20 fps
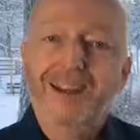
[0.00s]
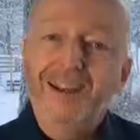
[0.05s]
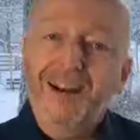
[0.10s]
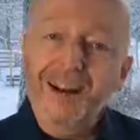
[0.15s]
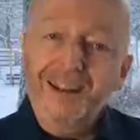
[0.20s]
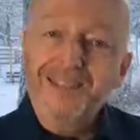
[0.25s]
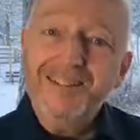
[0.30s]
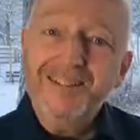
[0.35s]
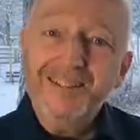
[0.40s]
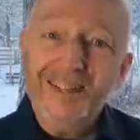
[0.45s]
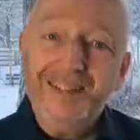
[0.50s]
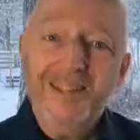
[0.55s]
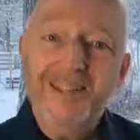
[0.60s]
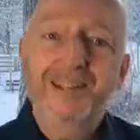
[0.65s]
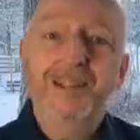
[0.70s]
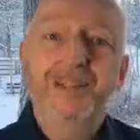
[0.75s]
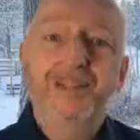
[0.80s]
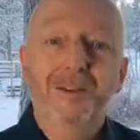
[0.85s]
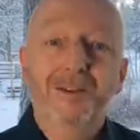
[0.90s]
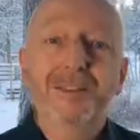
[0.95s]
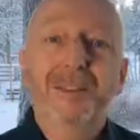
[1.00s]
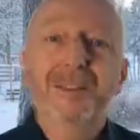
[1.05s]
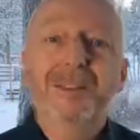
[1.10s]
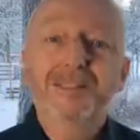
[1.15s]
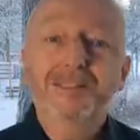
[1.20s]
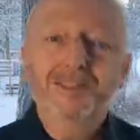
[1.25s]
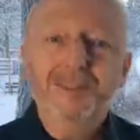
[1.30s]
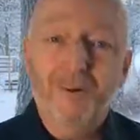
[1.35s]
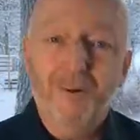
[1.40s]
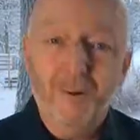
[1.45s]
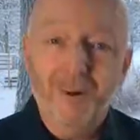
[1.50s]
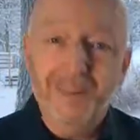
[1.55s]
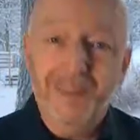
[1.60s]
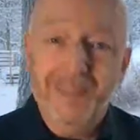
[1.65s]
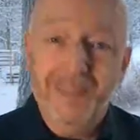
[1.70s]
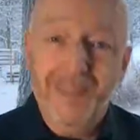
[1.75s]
I say that yes, we